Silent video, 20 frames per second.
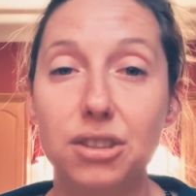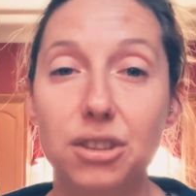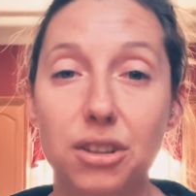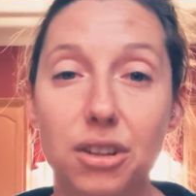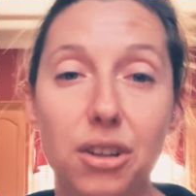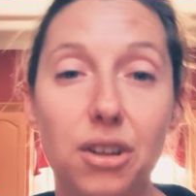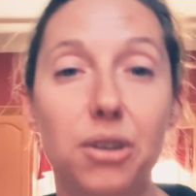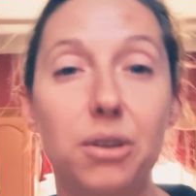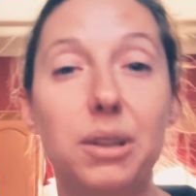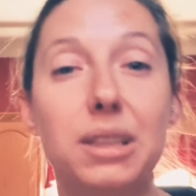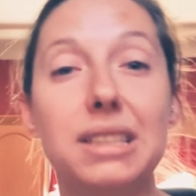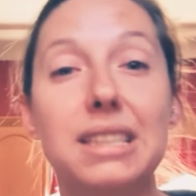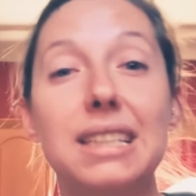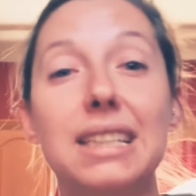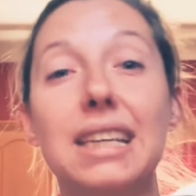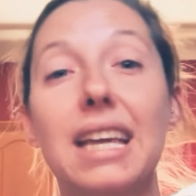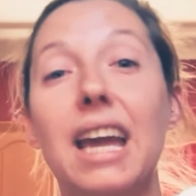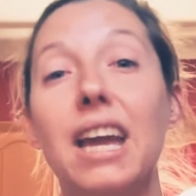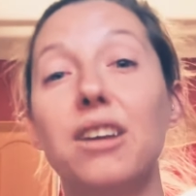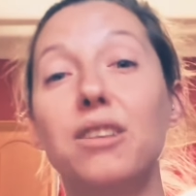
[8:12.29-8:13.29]
You're going to
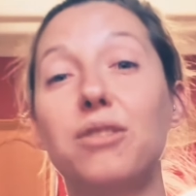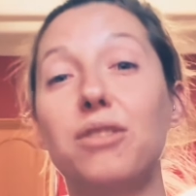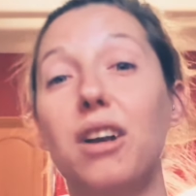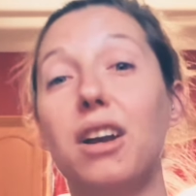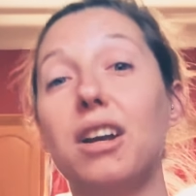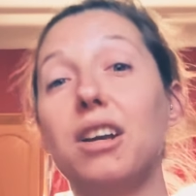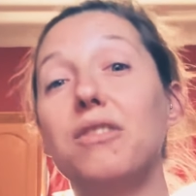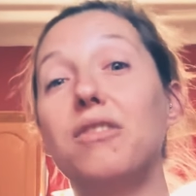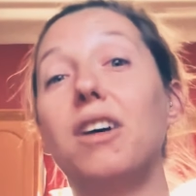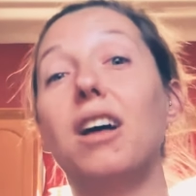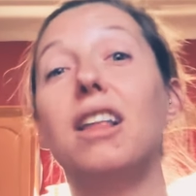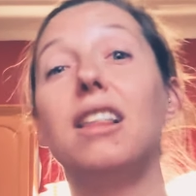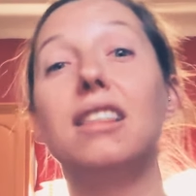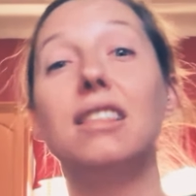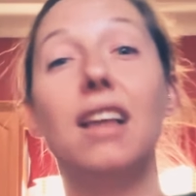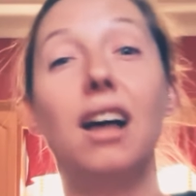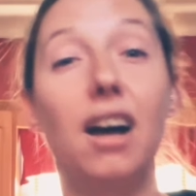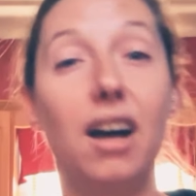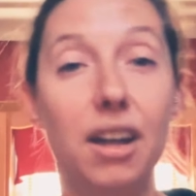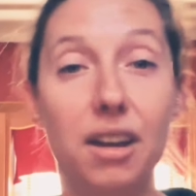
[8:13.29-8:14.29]
get in front of a
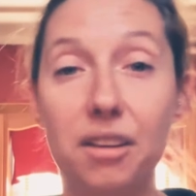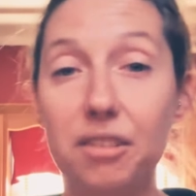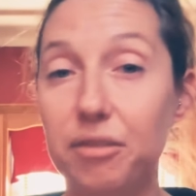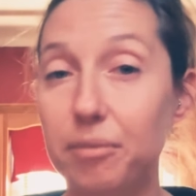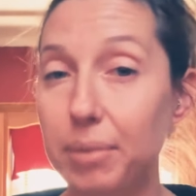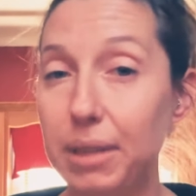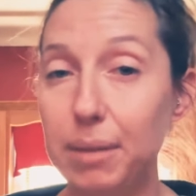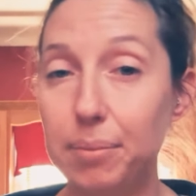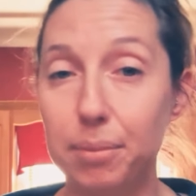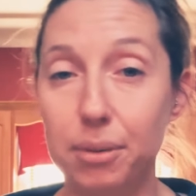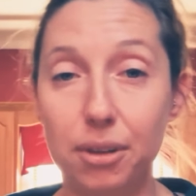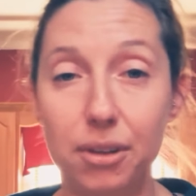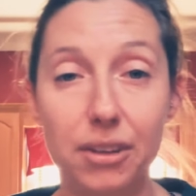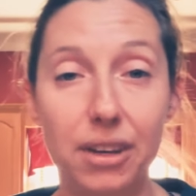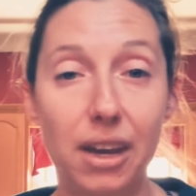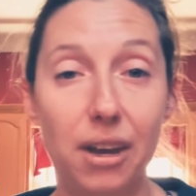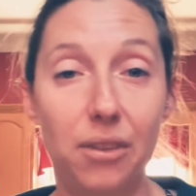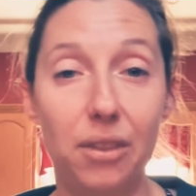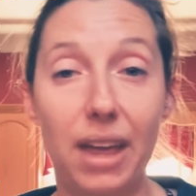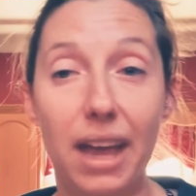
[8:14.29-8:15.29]
lot of people.
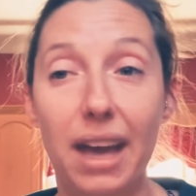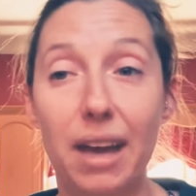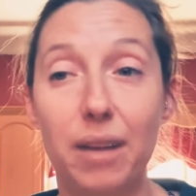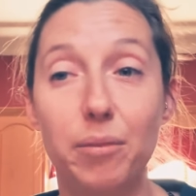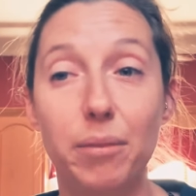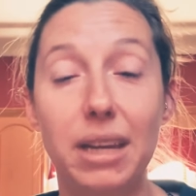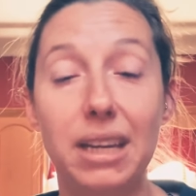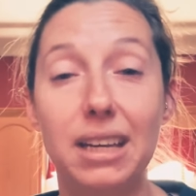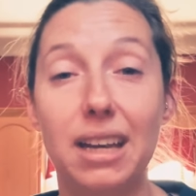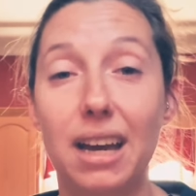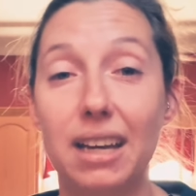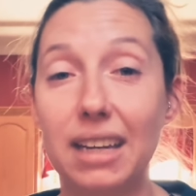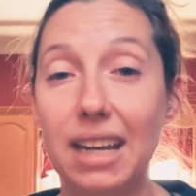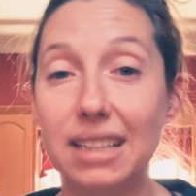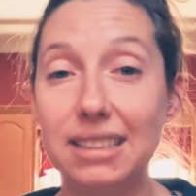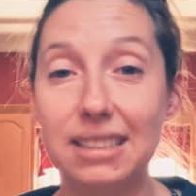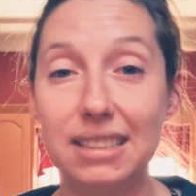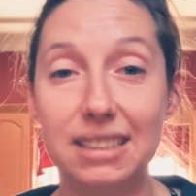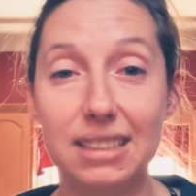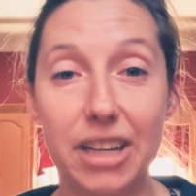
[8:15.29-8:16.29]
Now, that may not
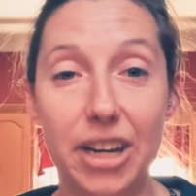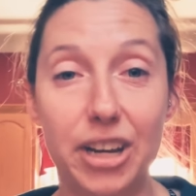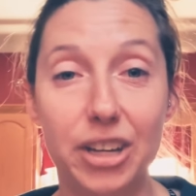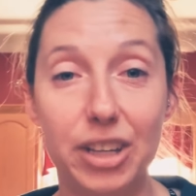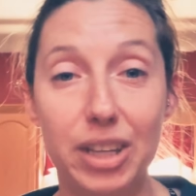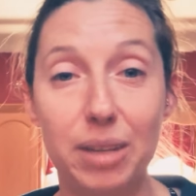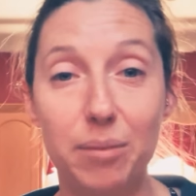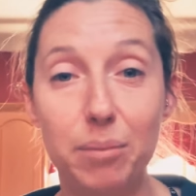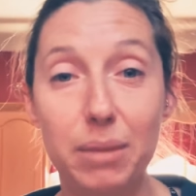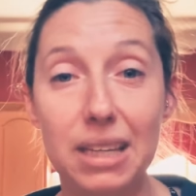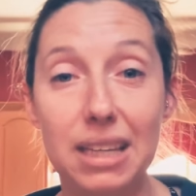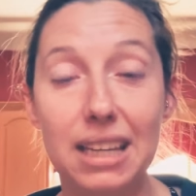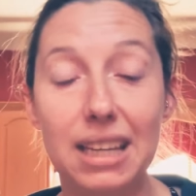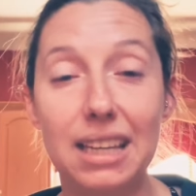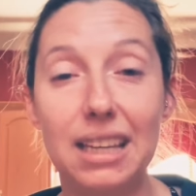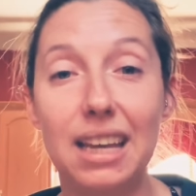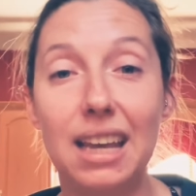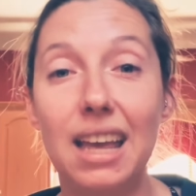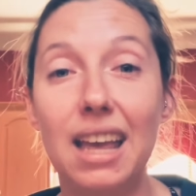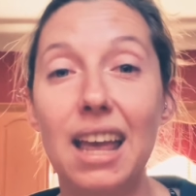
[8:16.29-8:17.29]
necessarily
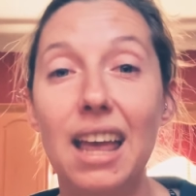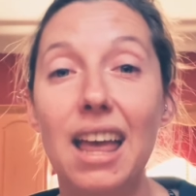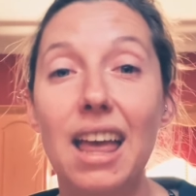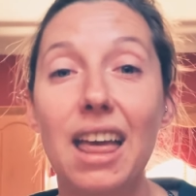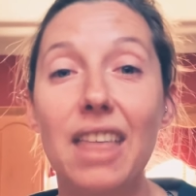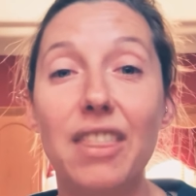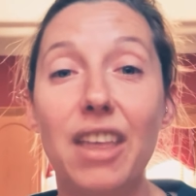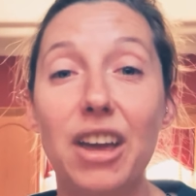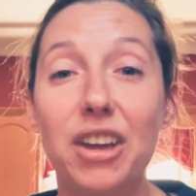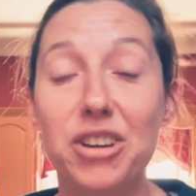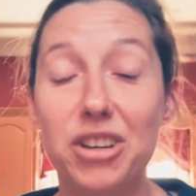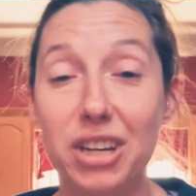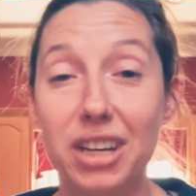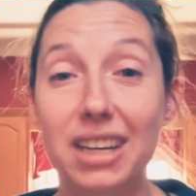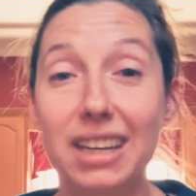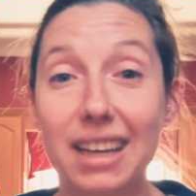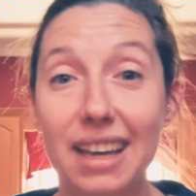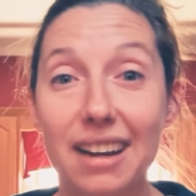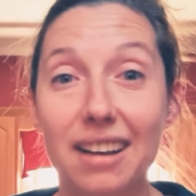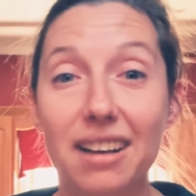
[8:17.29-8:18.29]
mean that you're going
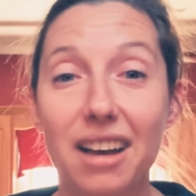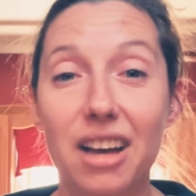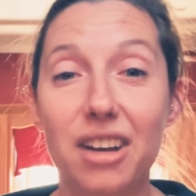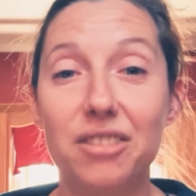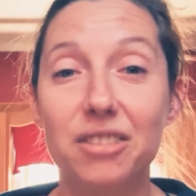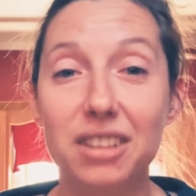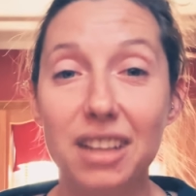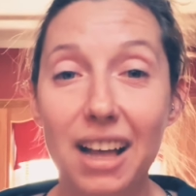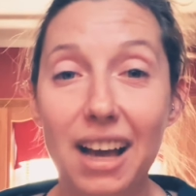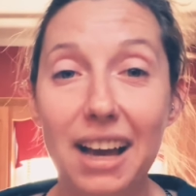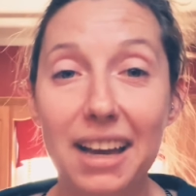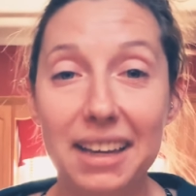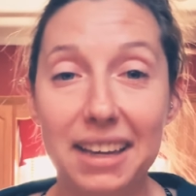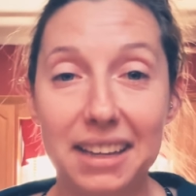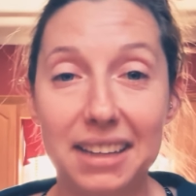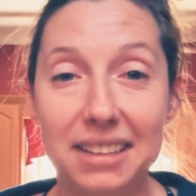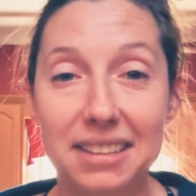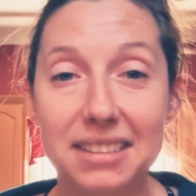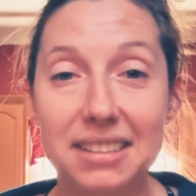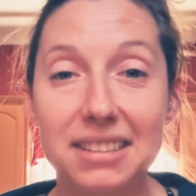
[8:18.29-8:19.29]
to get a lot of
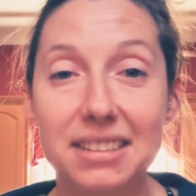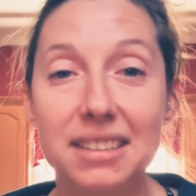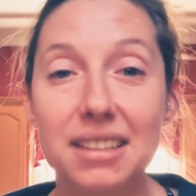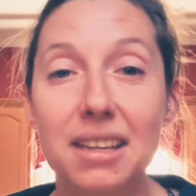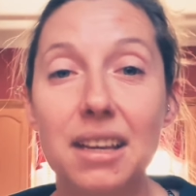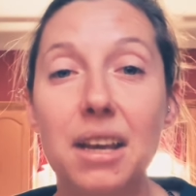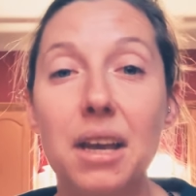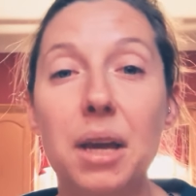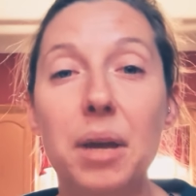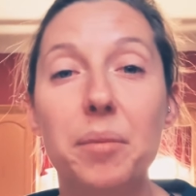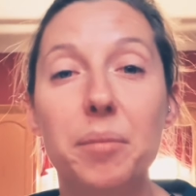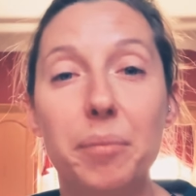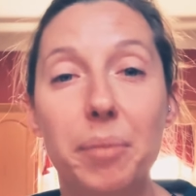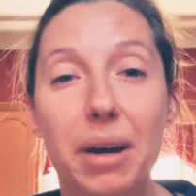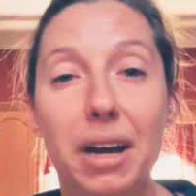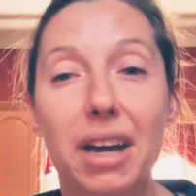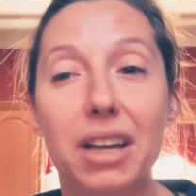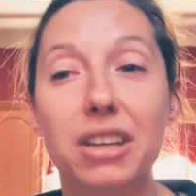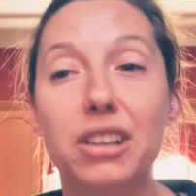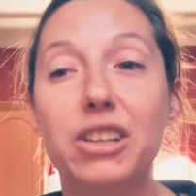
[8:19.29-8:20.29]
clients,
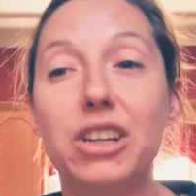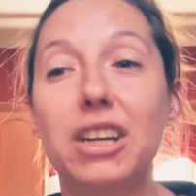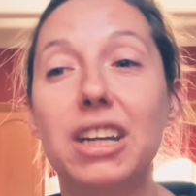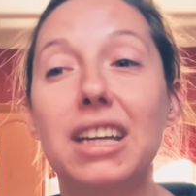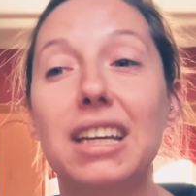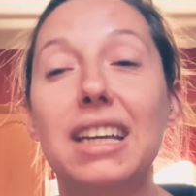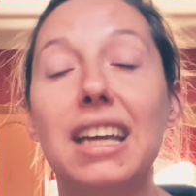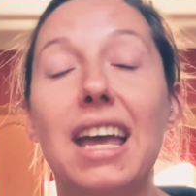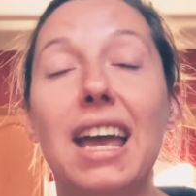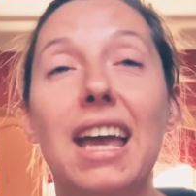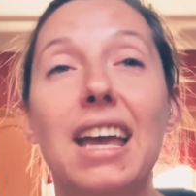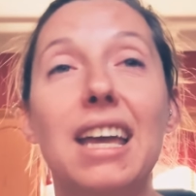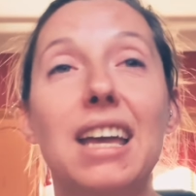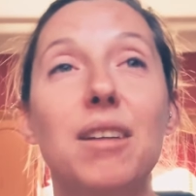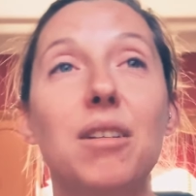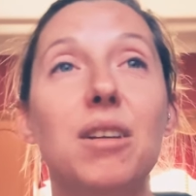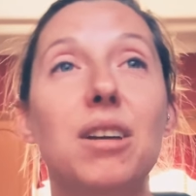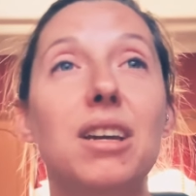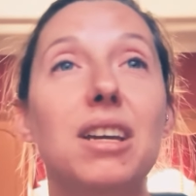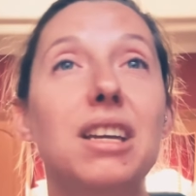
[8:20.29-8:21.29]
but you're going to get
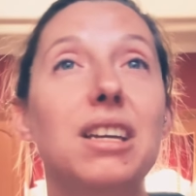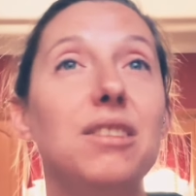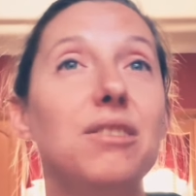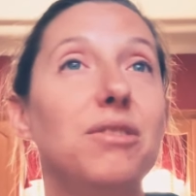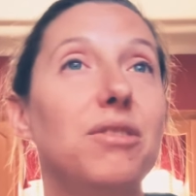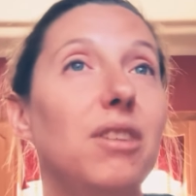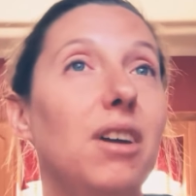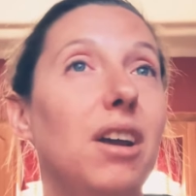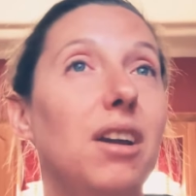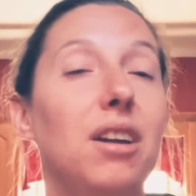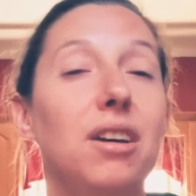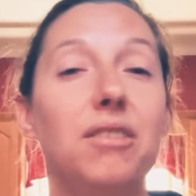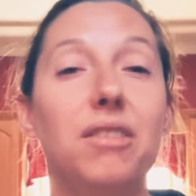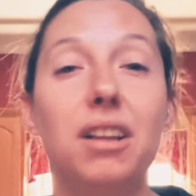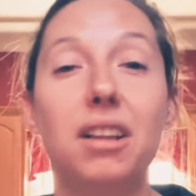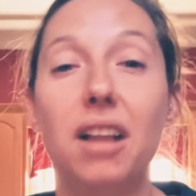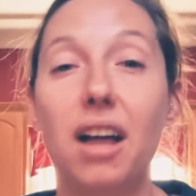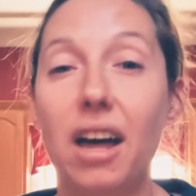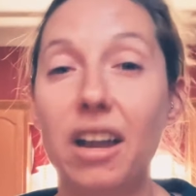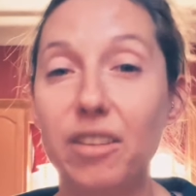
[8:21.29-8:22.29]
in front of a
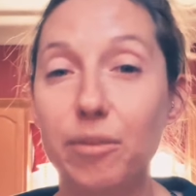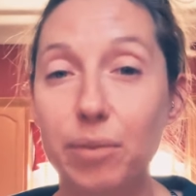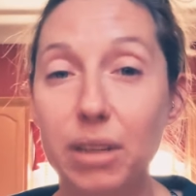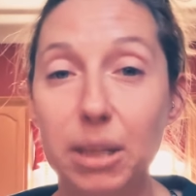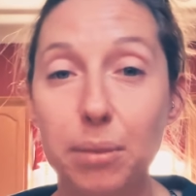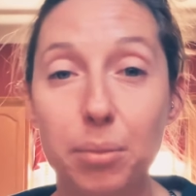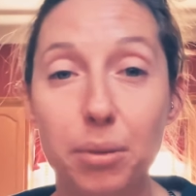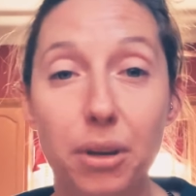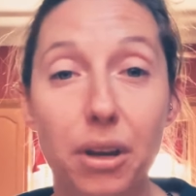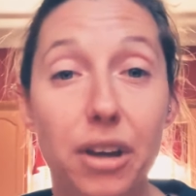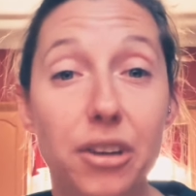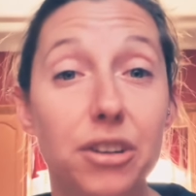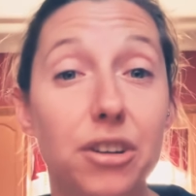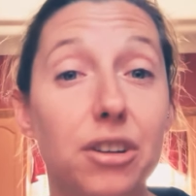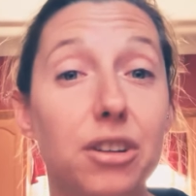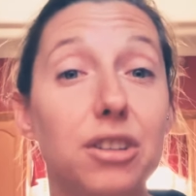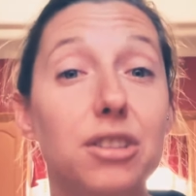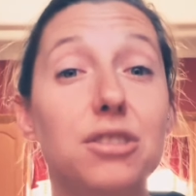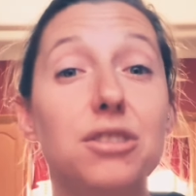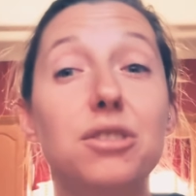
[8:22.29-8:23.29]
lot of people and you're
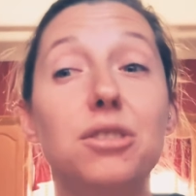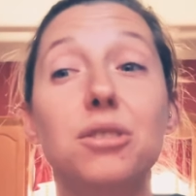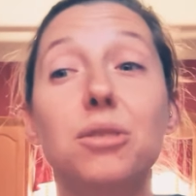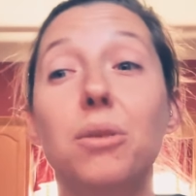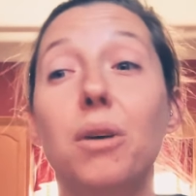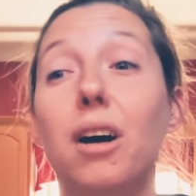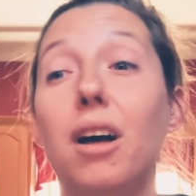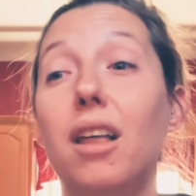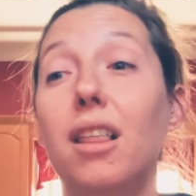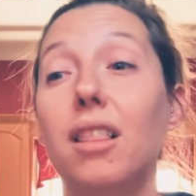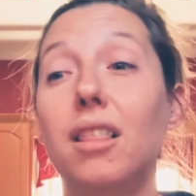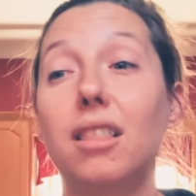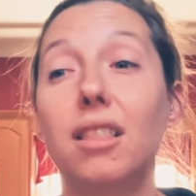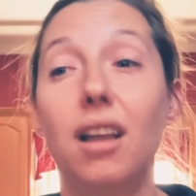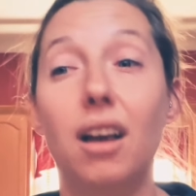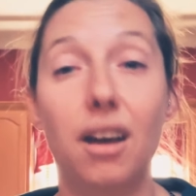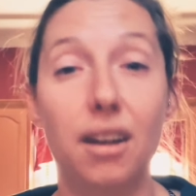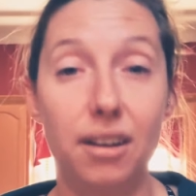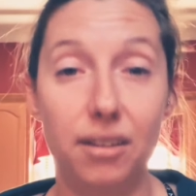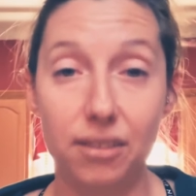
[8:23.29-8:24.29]
going to do a
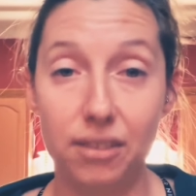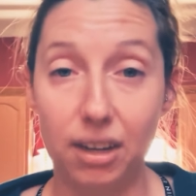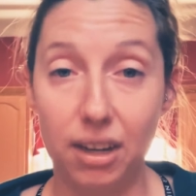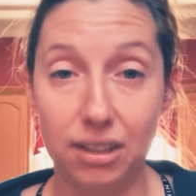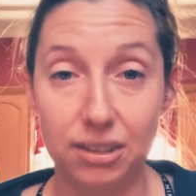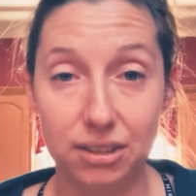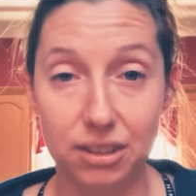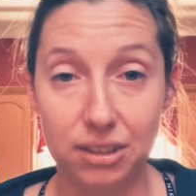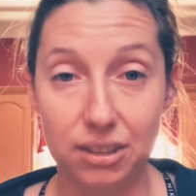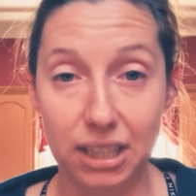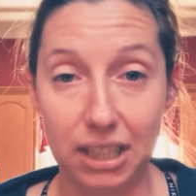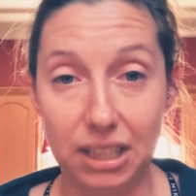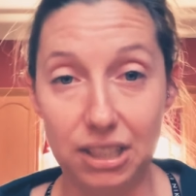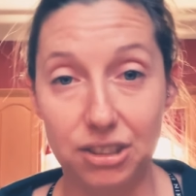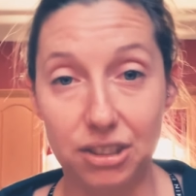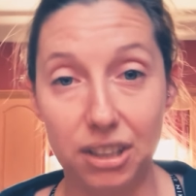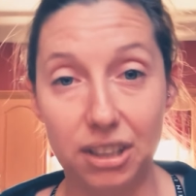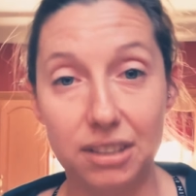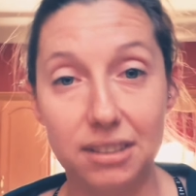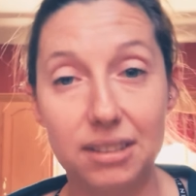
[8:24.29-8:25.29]
lot of
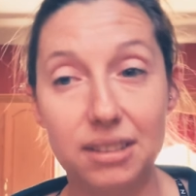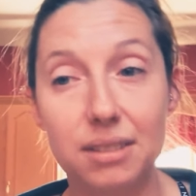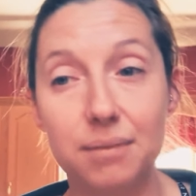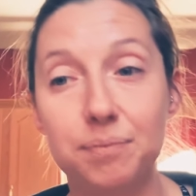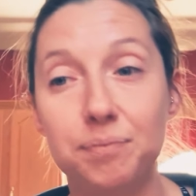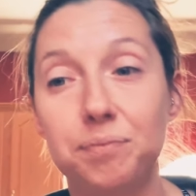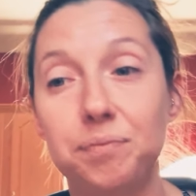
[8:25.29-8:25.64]
consultations.